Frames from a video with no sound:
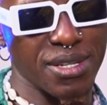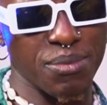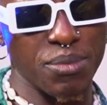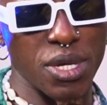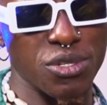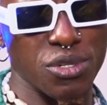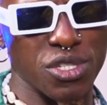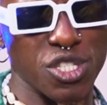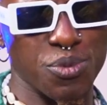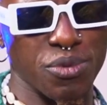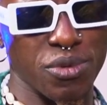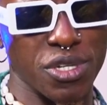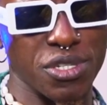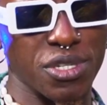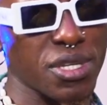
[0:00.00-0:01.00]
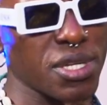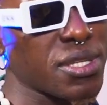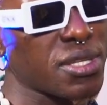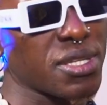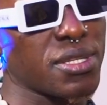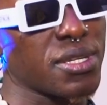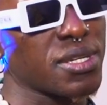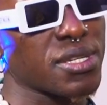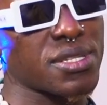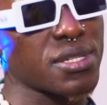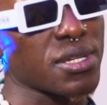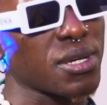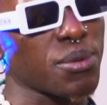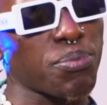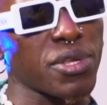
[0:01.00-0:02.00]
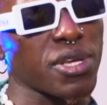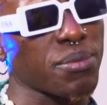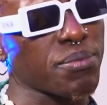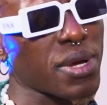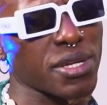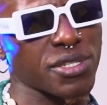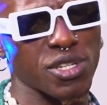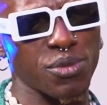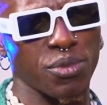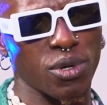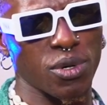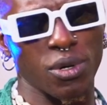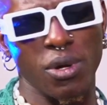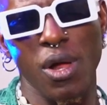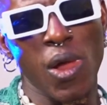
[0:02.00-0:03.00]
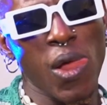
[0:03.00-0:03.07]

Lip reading: a major inspiration. He did this playing basketball.